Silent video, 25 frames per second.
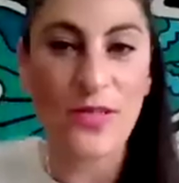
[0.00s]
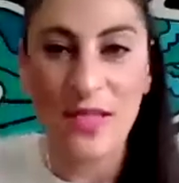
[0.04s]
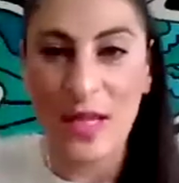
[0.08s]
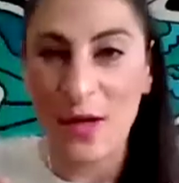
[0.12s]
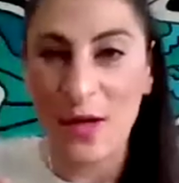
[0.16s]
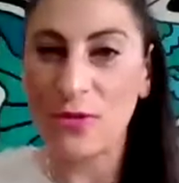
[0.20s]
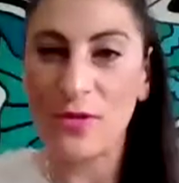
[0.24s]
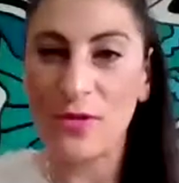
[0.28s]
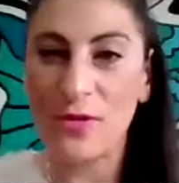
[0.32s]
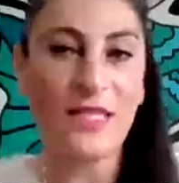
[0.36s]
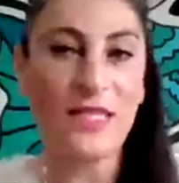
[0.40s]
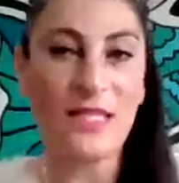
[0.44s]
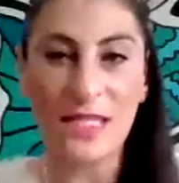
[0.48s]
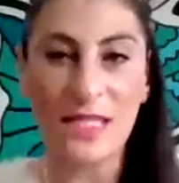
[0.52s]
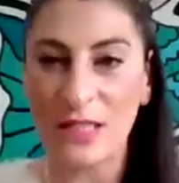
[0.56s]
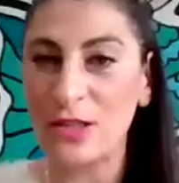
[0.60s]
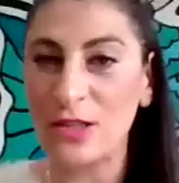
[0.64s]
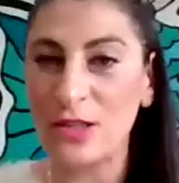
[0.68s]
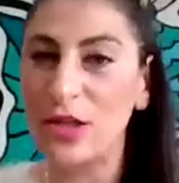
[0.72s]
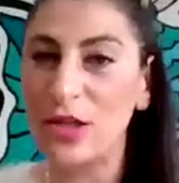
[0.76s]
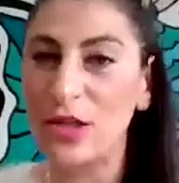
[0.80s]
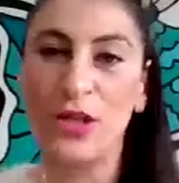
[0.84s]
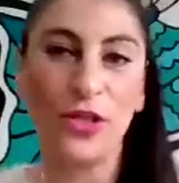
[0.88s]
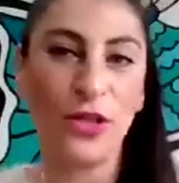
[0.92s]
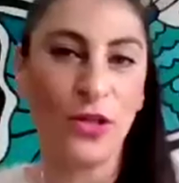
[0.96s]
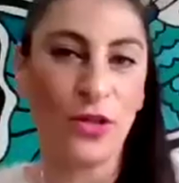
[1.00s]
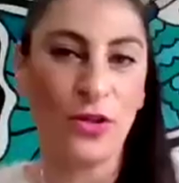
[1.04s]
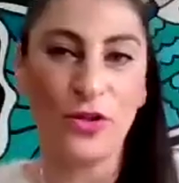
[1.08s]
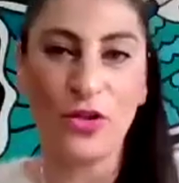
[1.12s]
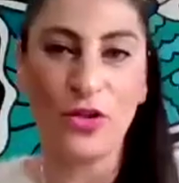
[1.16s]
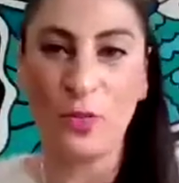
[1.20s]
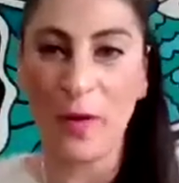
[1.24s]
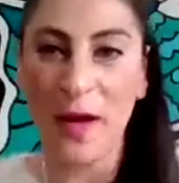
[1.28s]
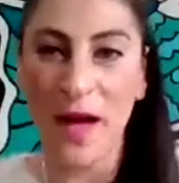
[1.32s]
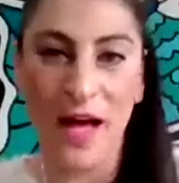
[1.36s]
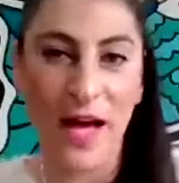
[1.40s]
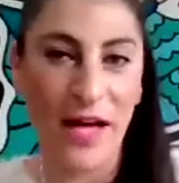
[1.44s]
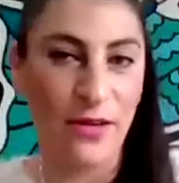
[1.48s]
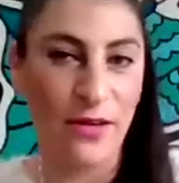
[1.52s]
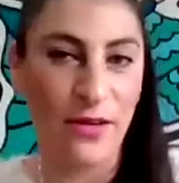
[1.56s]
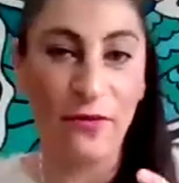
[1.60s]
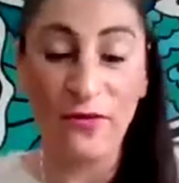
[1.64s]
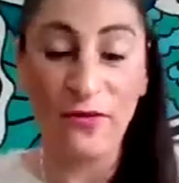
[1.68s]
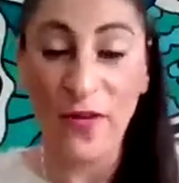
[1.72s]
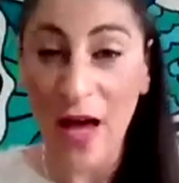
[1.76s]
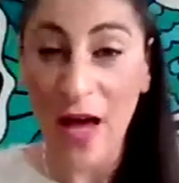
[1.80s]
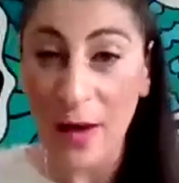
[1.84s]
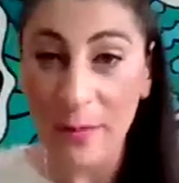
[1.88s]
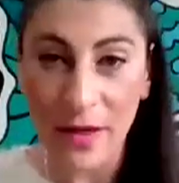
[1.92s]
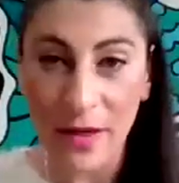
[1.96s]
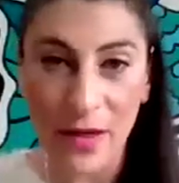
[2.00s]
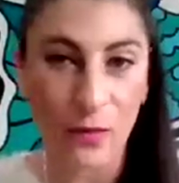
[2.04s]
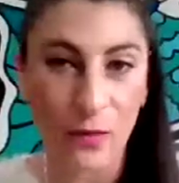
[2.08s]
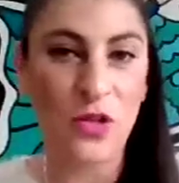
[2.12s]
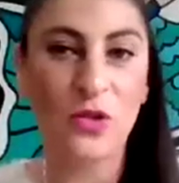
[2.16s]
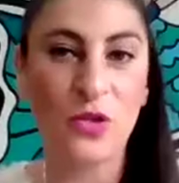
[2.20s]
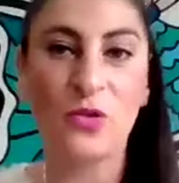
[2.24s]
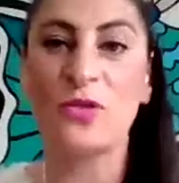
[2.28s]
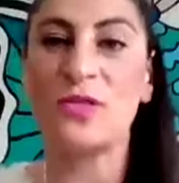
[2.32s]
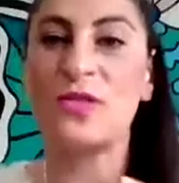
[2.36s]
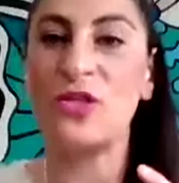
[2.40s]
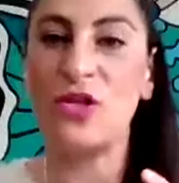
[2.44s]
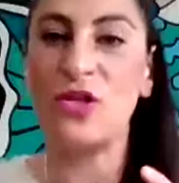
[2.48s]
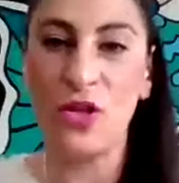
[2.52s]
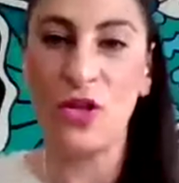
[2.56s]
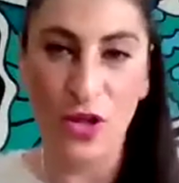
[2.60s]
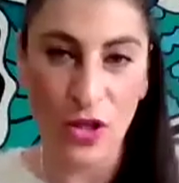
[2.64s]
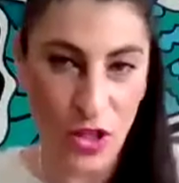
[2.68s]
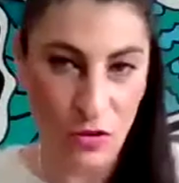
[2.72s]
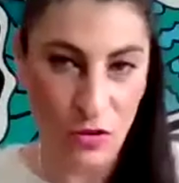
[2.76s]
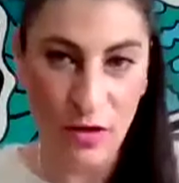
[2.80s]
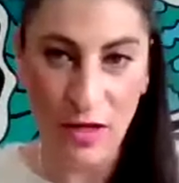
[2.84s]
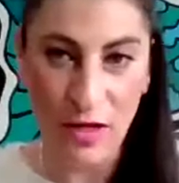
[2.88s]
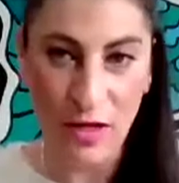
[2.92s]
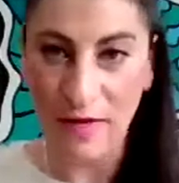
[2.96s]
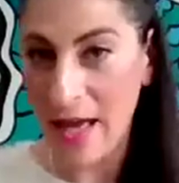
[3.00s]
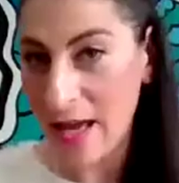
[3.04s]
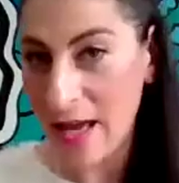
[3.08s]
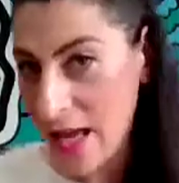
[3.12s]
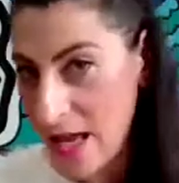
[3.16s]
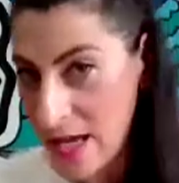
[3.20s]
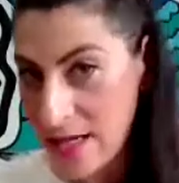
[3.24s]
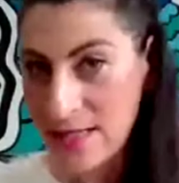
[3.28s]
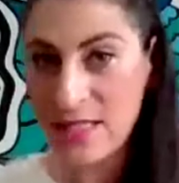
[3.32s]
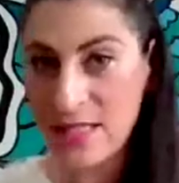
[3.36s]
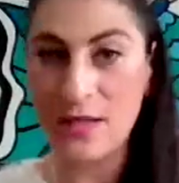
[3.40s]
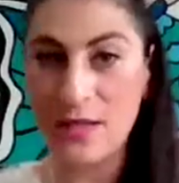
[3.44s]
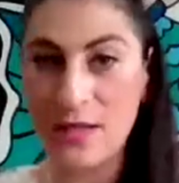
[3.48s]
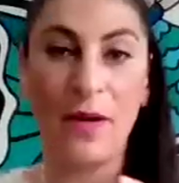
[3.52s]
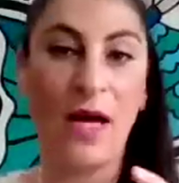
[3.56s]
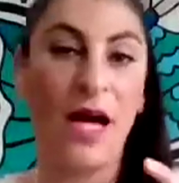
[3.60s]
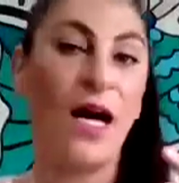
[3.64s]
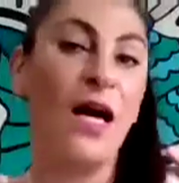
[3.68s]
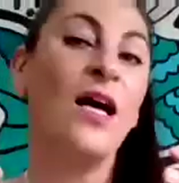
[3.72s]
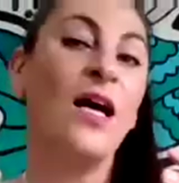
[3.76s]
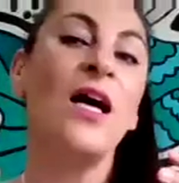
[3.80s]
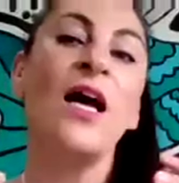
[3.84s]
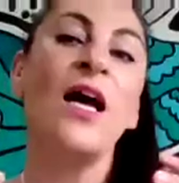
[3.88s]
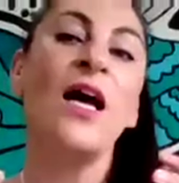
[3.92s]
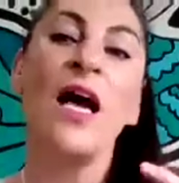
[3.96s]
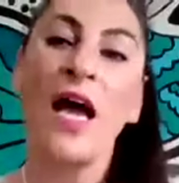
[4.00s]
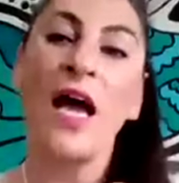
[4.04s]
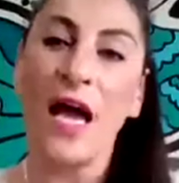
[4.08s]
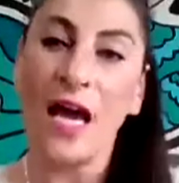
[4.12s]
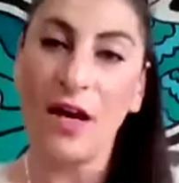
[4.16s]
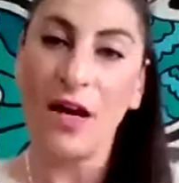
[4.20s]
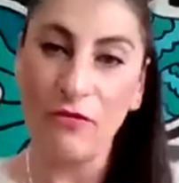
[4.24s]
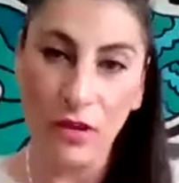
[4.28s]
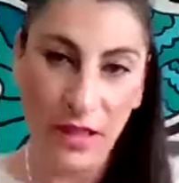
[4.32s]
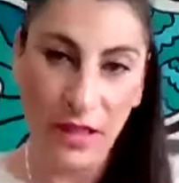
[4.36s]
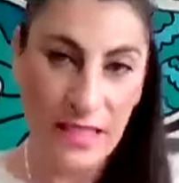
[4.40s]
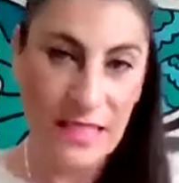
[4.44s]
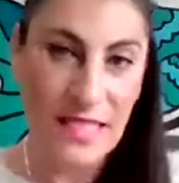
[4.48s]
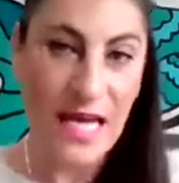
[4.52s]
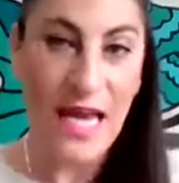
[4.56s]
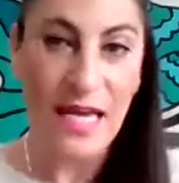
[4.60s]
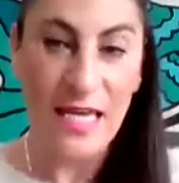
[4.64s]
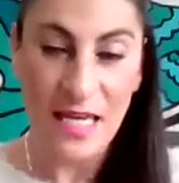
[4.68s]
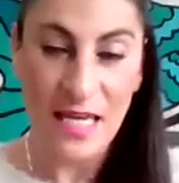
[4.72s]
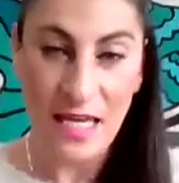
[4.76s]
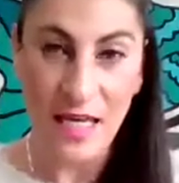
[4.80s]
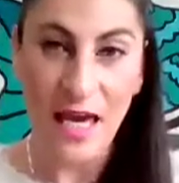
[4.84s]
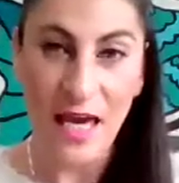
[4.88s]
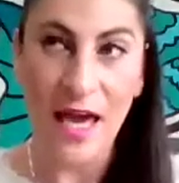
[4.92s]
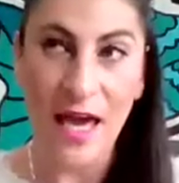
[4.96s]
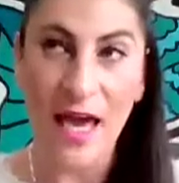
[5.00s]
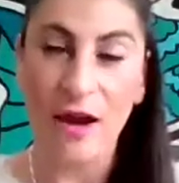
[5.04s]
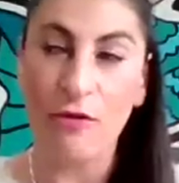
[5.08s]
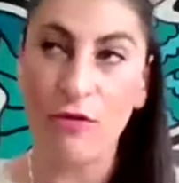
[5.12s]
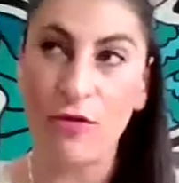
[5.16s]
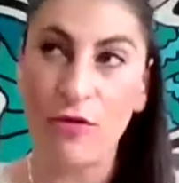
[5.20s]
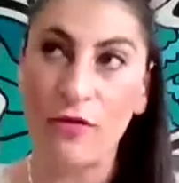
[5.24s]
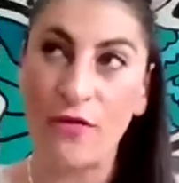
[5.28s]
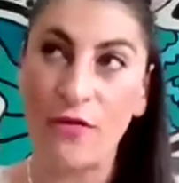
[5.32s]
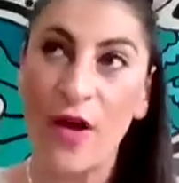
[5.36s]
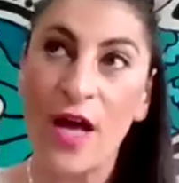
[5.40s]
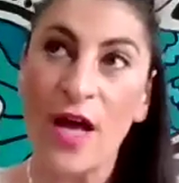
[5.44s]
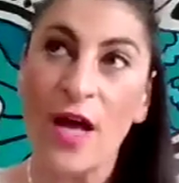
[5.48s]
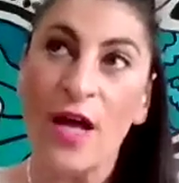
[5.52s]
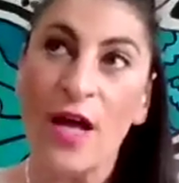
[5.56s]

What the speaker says: there was still a huge part of farming, which was nurturing that customer and really taking care of,